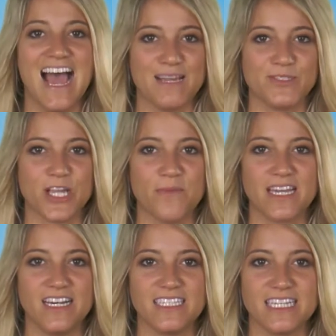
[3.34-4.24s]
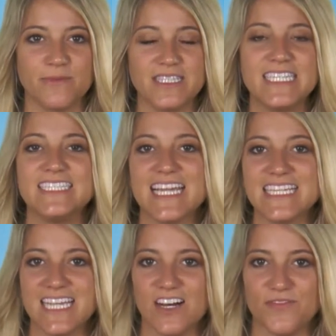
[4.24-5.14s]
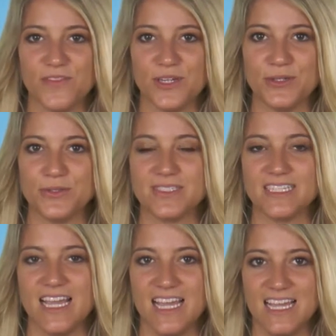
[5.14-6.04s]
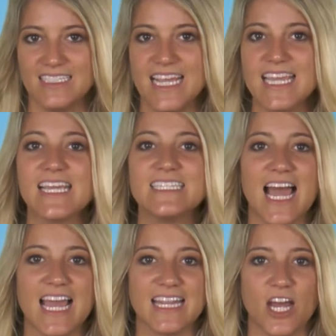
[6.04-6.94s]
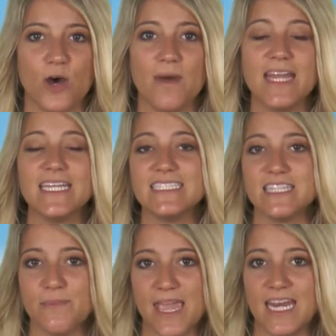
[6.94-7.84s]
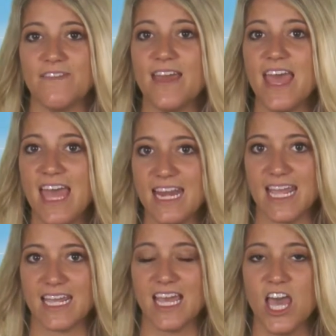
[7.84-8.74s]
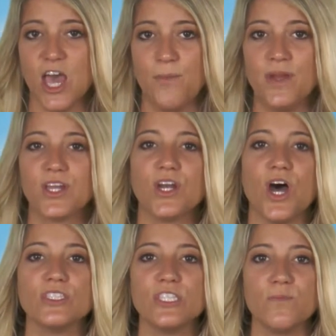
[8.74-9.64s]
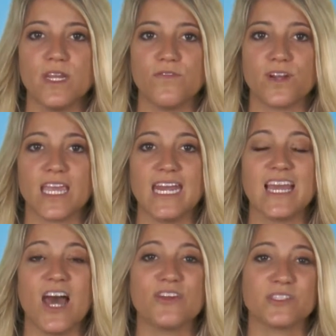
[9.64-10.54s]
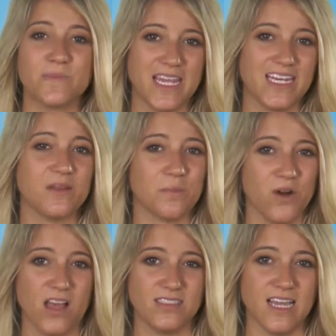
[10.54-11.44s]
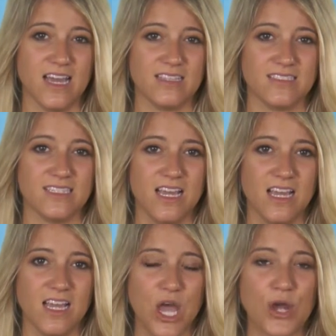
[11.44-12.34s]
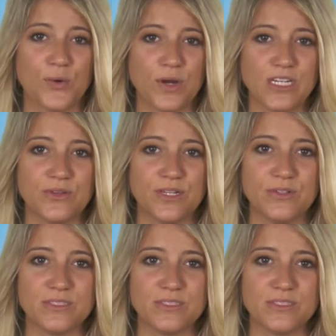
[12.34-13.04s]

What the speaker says: I'm Shelby calling in with today's health news. Taking the Tylenol might ease the pain of a headache, but it could also mean forgetting others' pain in the process. According to a new